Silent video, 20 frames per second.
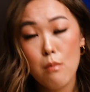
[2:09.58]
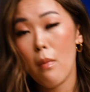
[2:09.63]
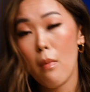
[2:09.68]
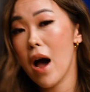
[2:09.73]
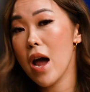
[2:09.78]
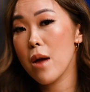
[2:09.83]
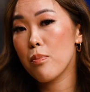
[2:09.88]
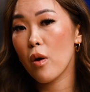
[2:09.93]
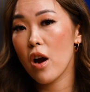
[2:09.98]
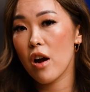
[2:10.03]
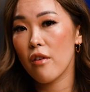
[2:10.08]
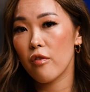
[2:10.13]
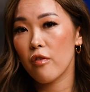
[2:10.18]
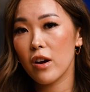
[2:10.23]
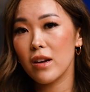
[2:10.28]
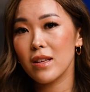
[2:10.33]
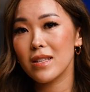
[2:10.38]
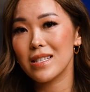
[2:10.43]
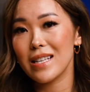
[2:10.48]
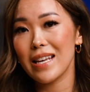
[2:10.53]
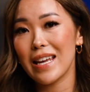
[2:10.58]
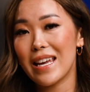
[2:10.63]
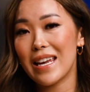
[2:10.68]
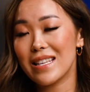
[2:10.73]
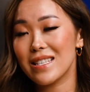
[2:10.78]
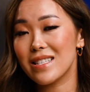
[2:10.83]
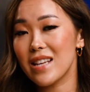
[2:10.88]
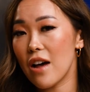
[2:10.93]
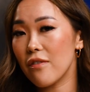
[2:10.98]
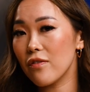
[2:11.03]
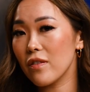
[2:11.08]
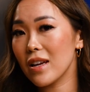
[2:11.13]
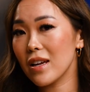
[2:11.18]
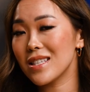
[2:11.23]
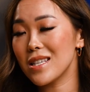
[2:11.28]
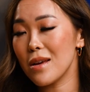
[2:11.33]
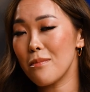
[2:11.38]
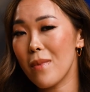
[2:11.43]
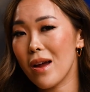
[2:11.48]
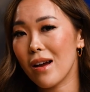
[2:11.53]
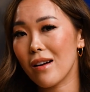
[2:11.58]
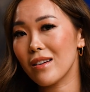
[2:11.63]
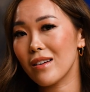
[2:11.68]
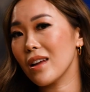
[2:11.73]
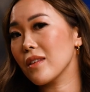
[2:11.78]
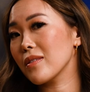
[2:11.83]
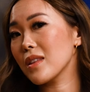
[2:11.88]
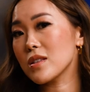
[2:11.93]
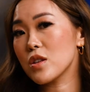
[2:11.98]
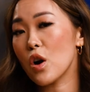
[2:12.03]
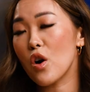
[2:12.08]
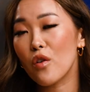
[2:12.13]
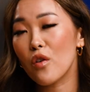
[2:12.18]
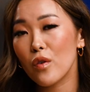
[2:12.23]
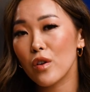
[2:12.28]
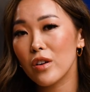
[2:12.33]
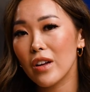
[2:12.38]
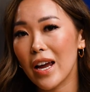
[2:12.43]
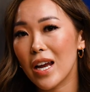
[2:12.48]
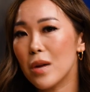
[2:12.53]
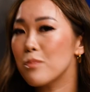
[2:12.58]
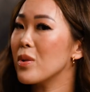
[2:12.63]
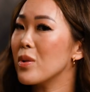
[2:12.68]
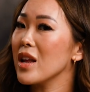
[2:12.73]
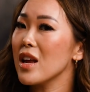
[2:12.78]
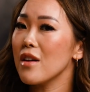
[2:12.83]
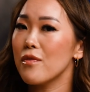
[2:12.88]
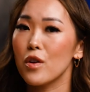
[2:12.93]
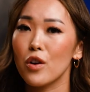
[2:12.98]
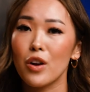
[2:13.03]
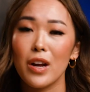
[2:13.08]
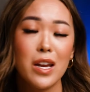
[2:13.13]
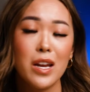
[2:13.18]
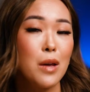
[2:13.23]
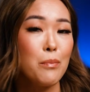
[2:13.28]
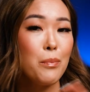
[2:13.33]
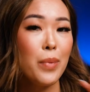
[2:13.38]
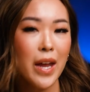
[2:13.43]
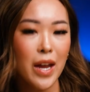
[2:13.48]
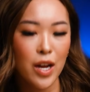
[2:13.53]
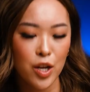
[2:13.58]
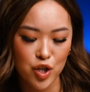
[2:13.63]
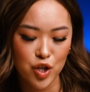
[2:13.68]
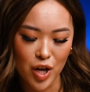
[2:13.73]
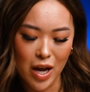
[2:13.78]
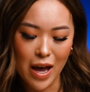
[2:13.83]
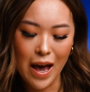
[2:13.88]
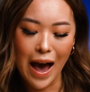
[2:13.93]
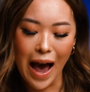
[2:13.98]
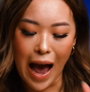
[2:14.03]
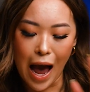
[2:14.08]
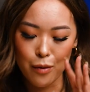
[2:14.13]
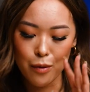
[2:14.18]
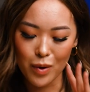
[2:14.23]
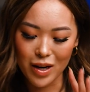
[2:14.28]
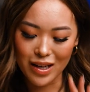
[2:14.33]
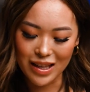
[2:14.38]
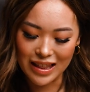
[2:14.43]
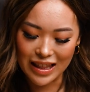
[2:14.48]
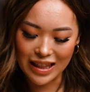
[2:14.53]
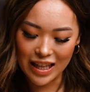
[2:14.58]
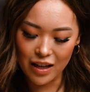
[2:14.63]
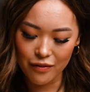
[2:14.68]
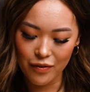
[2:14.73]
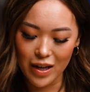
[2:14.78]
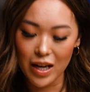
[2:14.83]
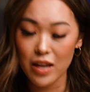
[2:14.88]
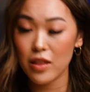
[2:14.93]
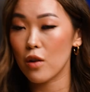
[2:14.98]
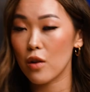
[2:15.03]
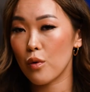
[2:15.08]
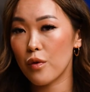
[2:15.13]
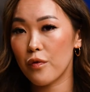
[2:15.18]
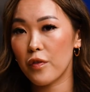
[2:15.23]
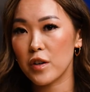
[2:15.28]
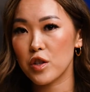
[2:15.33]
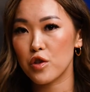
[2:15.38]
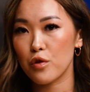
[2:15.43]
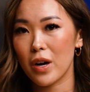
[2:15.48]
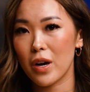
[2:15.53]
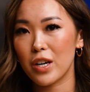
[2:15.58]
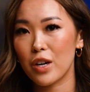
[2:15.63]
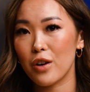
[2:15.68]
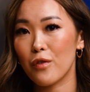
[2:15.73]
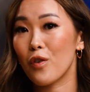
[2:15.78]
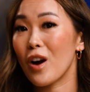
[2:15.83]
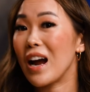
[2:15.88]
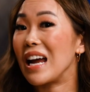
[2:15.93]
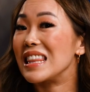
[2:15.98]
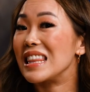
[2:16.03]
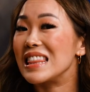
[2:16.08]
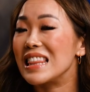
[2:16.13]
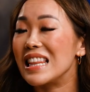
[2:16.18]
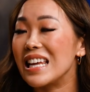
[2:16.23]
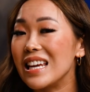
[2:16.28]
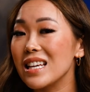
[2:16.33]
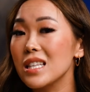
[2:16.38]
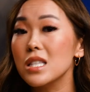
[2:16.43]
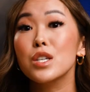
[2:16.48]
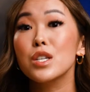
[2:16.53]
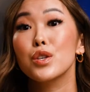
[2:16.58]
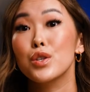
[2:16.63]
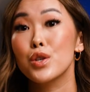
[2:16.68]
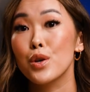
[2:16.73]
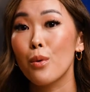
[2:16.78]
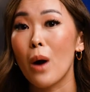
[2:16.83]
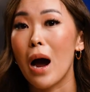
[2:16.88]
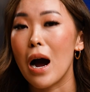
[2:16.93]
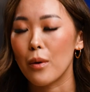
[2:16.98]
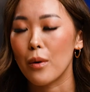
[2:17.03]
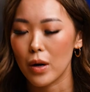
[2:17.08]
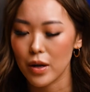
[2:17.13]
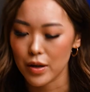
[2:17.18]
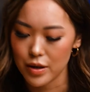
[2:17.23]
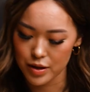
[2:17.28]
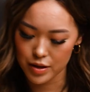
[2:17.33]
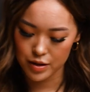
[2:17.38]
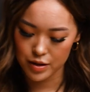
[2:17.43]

My preference is definitely to marinate this overnight, but if you're in a pinch, I would leave it in the refrigerator for at least 2 hours.